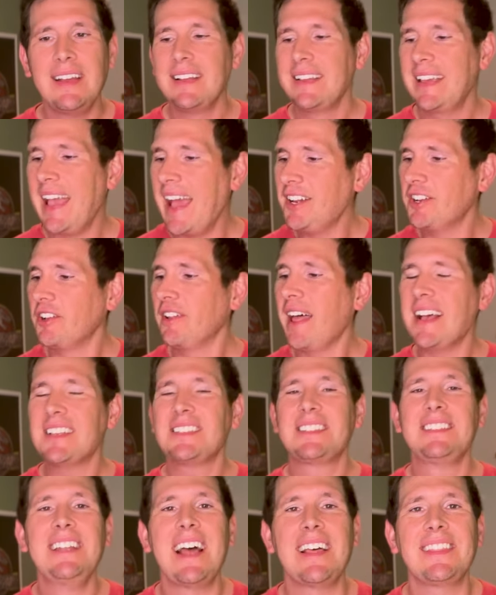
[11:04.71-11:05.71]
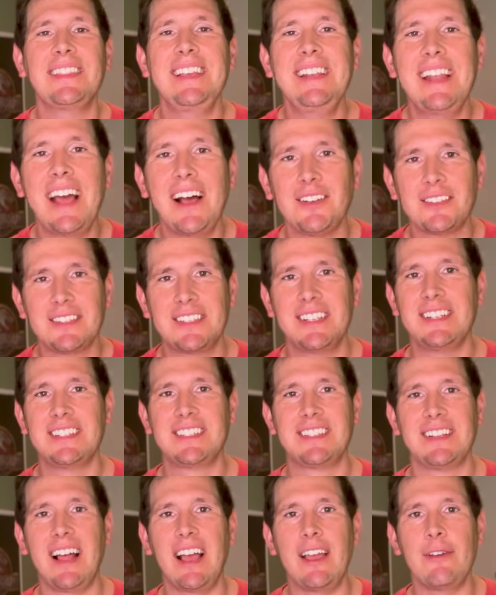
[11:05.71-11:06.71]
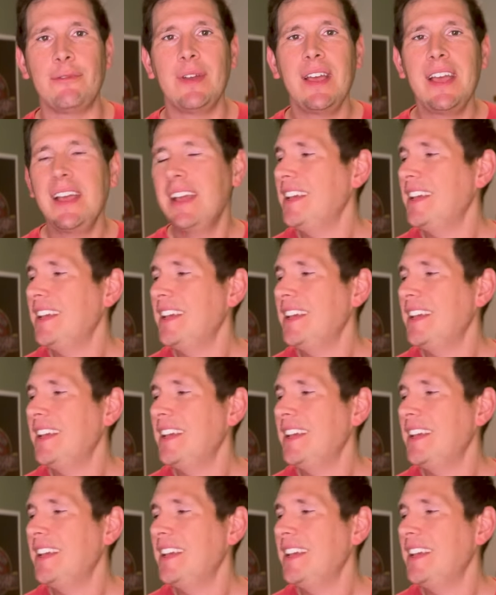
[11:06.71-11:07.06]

Kendall has nothing else in his life.